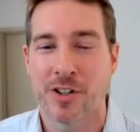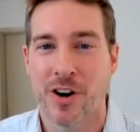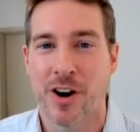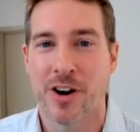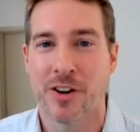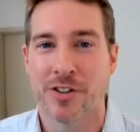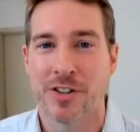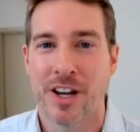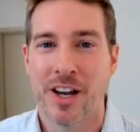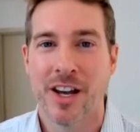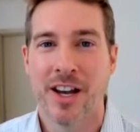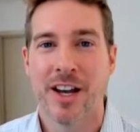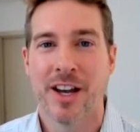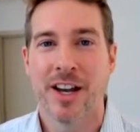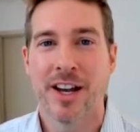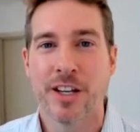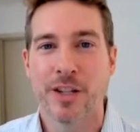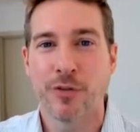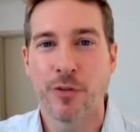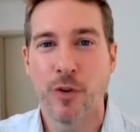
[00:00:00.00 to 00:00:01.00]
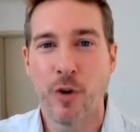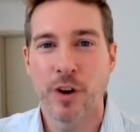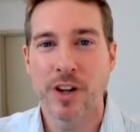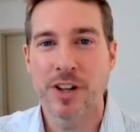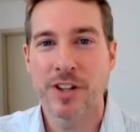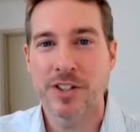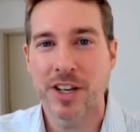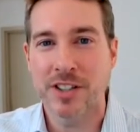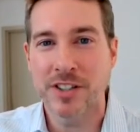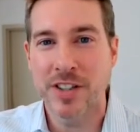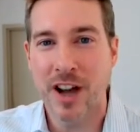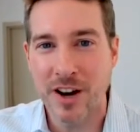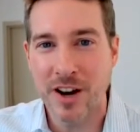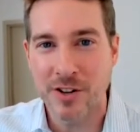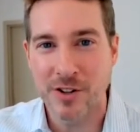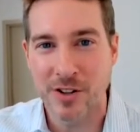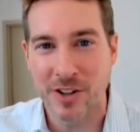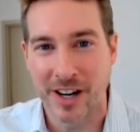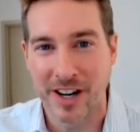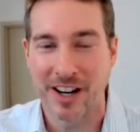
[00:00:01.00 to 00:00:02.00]
Charles, is
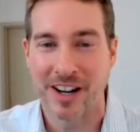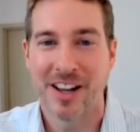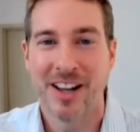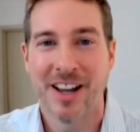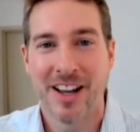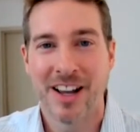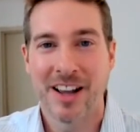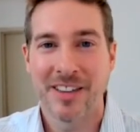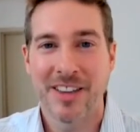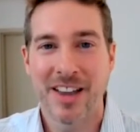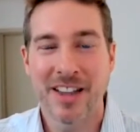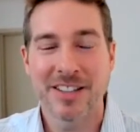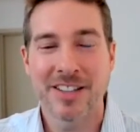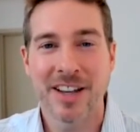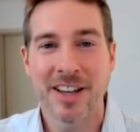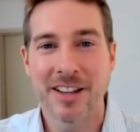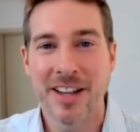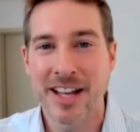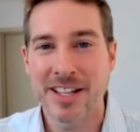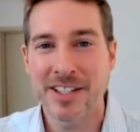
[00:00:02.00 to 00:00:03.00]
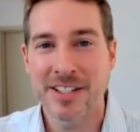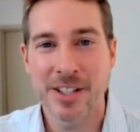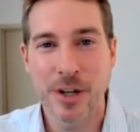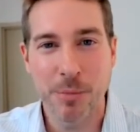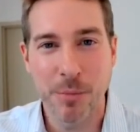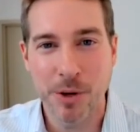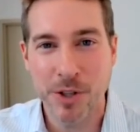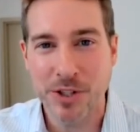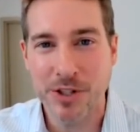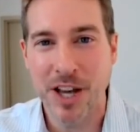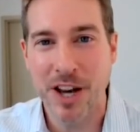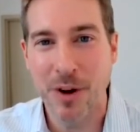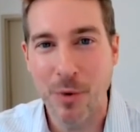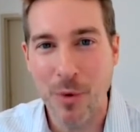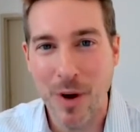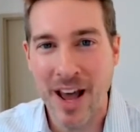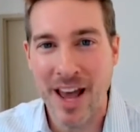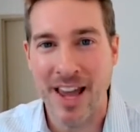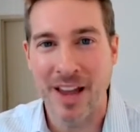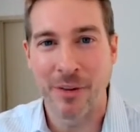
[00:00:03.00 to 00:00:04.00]
4600. That's like less than a percent
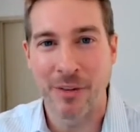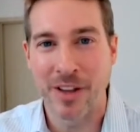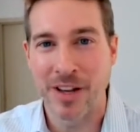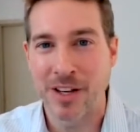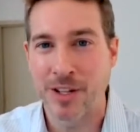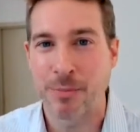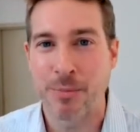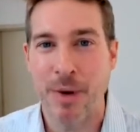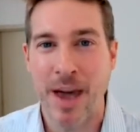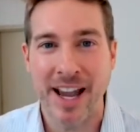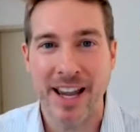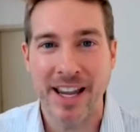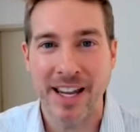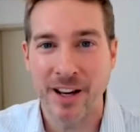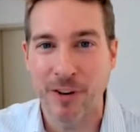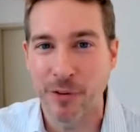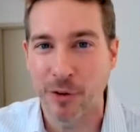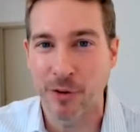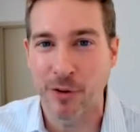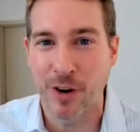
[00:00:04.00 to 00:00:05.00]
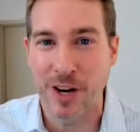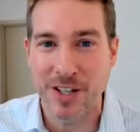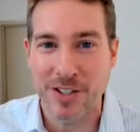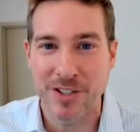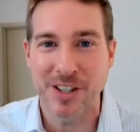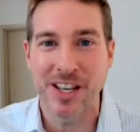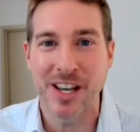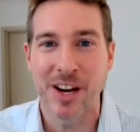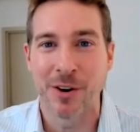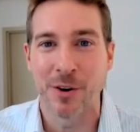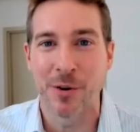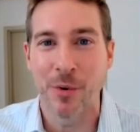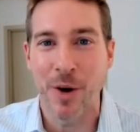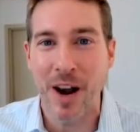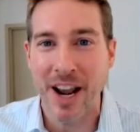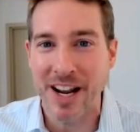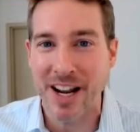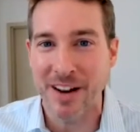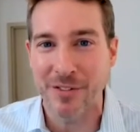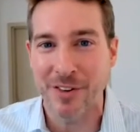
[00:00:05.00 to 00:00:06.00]
away. They just pack it in for the rest of the year and
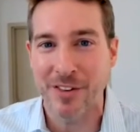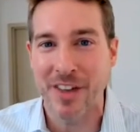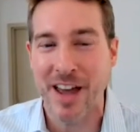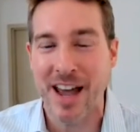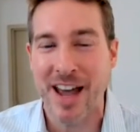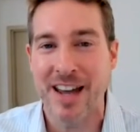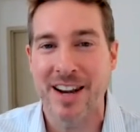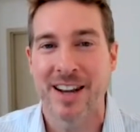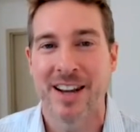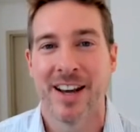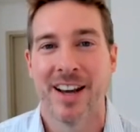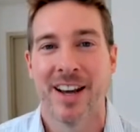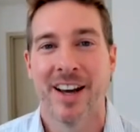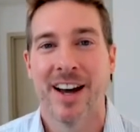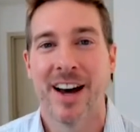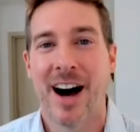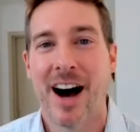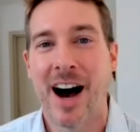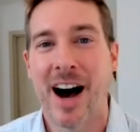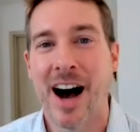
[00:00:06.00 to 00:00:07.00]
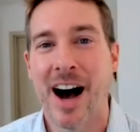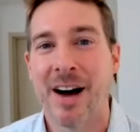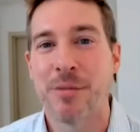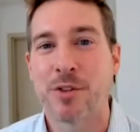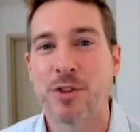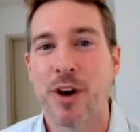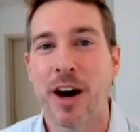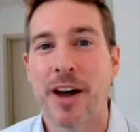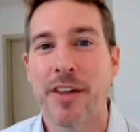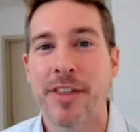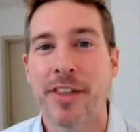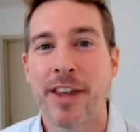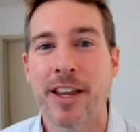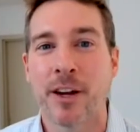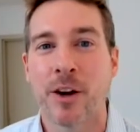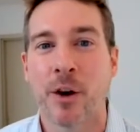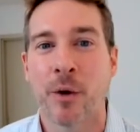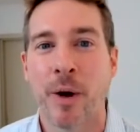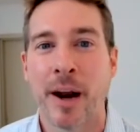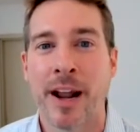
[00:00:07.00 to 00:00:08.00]
wait after that. Um, so I
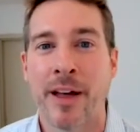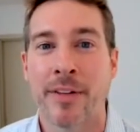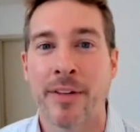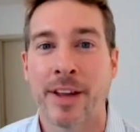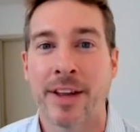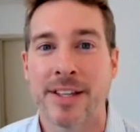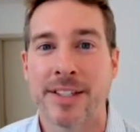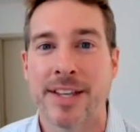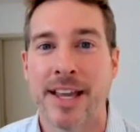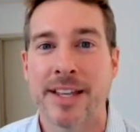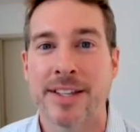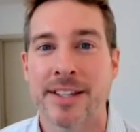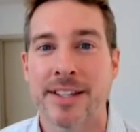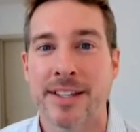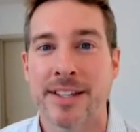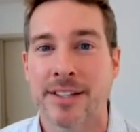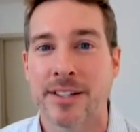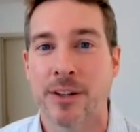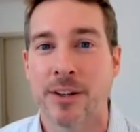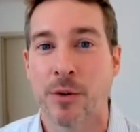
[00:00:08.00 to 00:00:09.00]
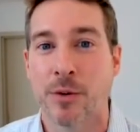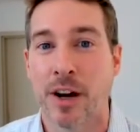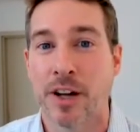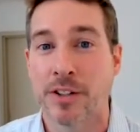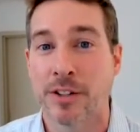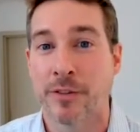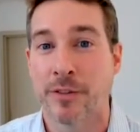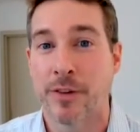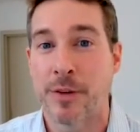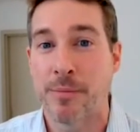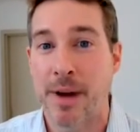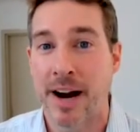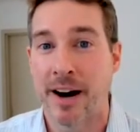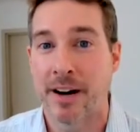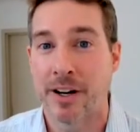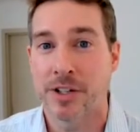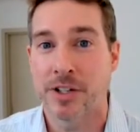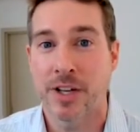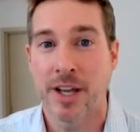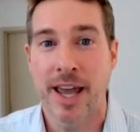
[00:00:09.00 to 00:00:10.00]
think you know right now the consensus is still relatively
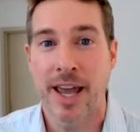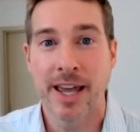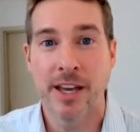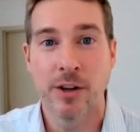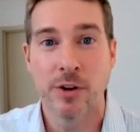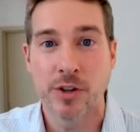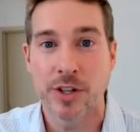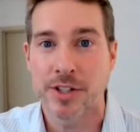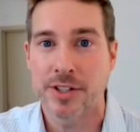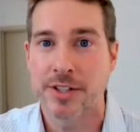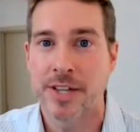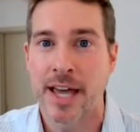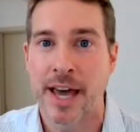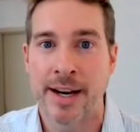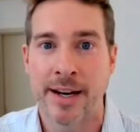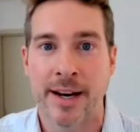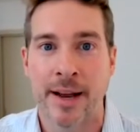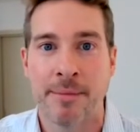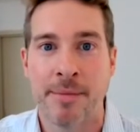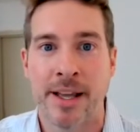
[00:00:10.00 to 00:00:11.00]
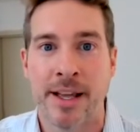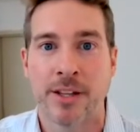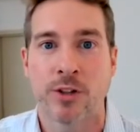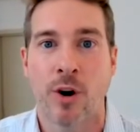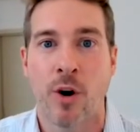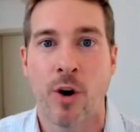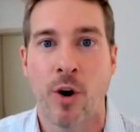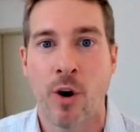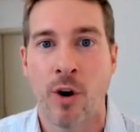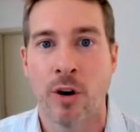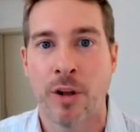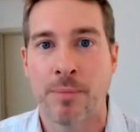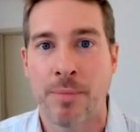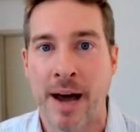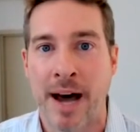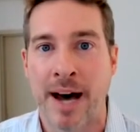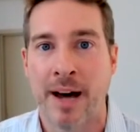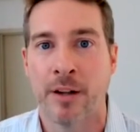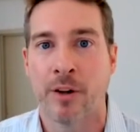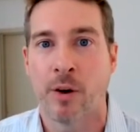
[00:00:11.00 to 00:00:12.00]
bearish, and you just said it. I mean, it's all
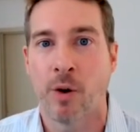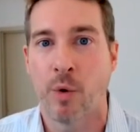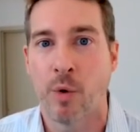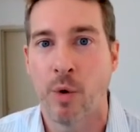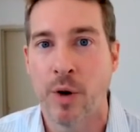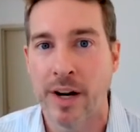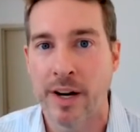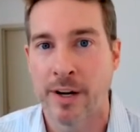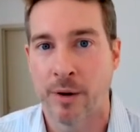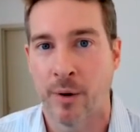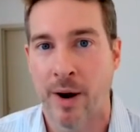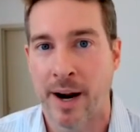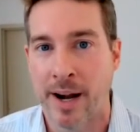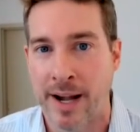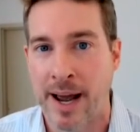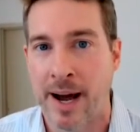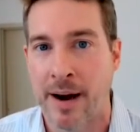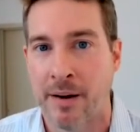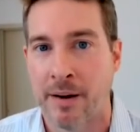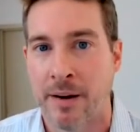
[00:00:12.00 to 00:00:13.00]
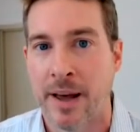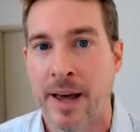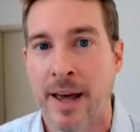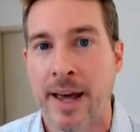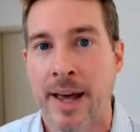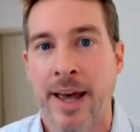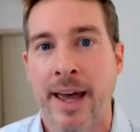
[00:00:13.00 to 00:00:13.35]
about liquidity right now.